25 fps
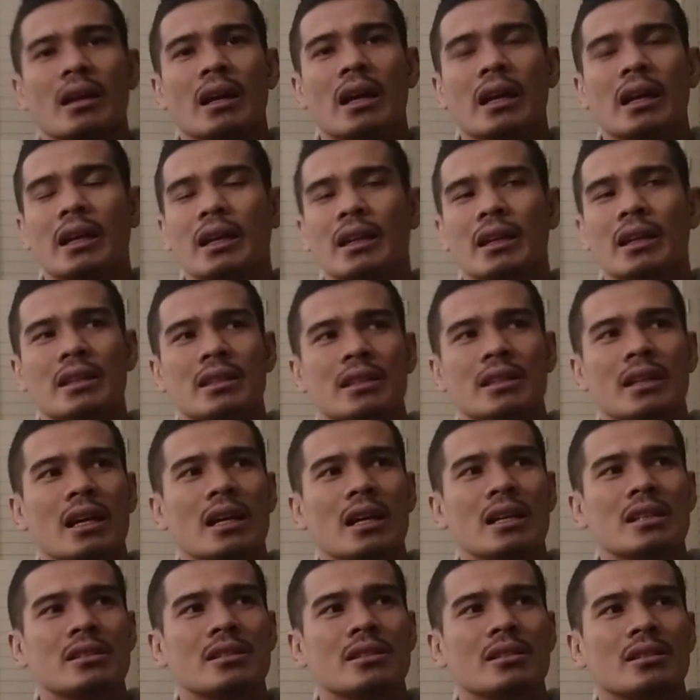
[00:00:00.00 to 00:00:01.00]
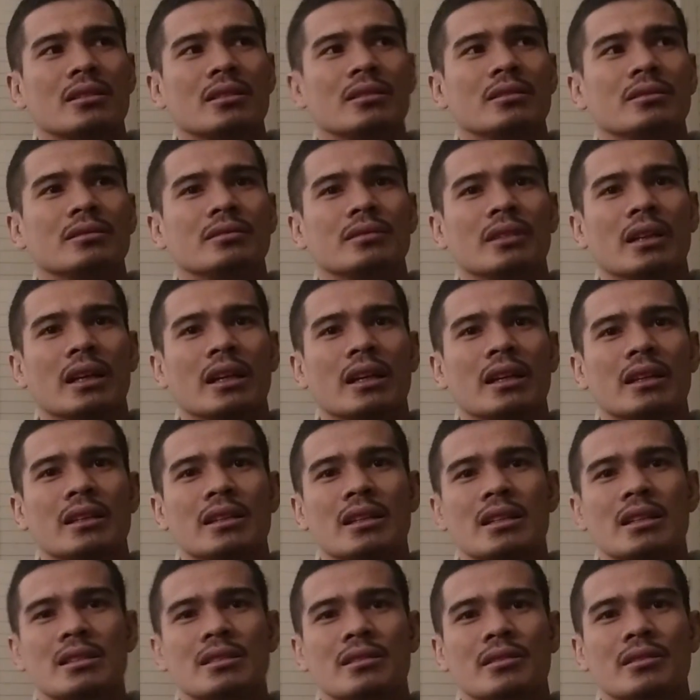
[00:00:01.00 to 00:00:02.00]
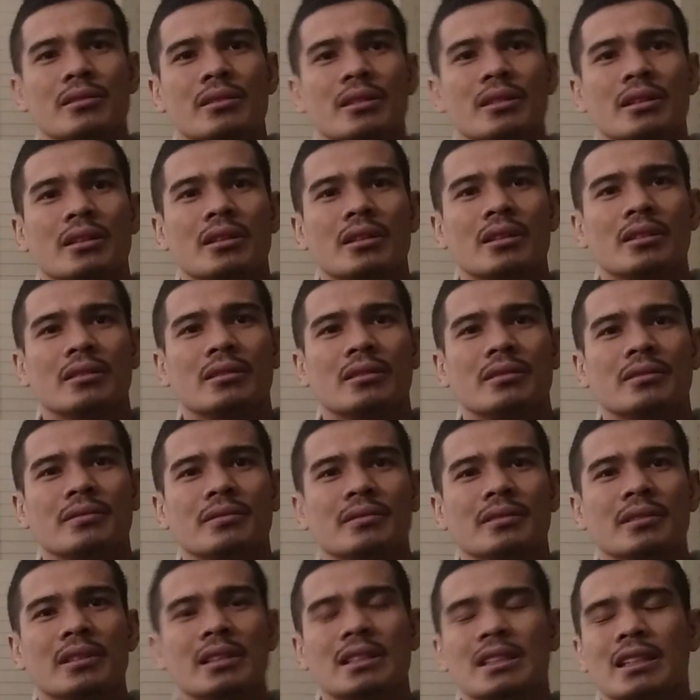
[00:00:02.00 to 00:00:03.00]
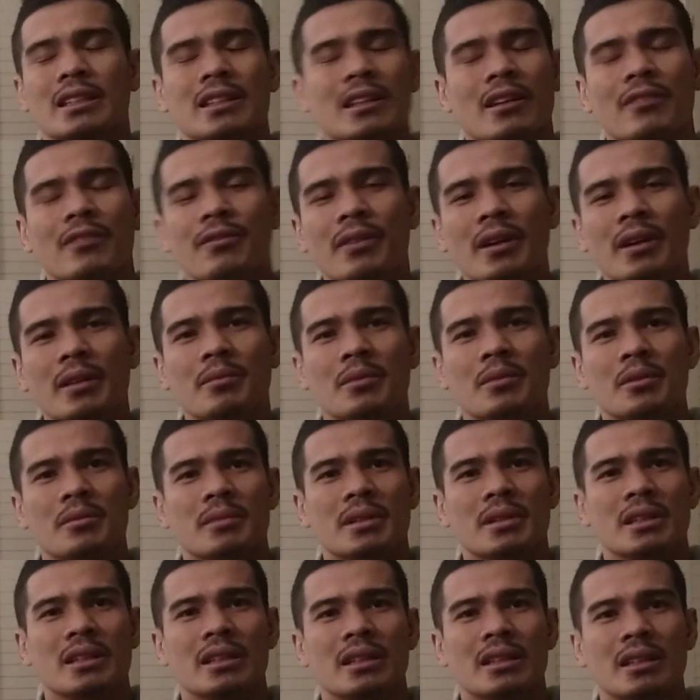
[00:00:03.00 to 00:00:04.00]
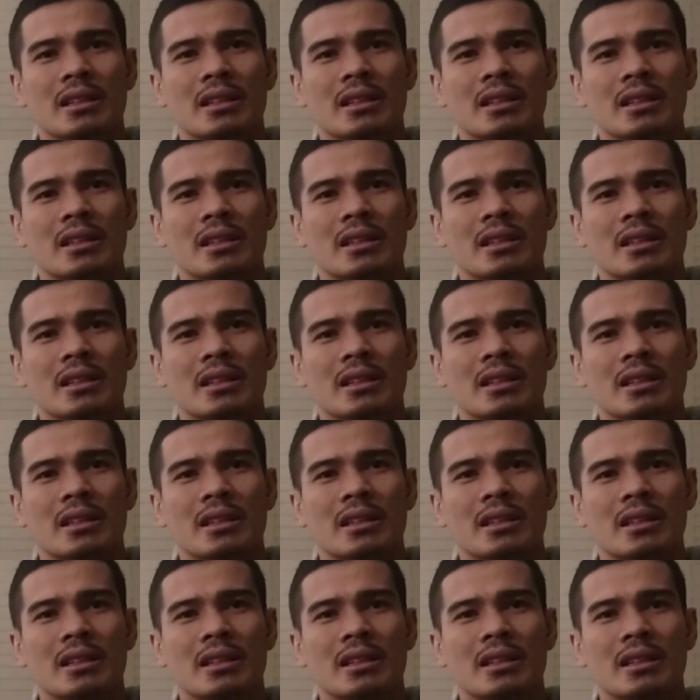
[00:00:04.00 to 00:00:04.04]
I can adjust. I can adjust in the ring. It's a tough fight for me.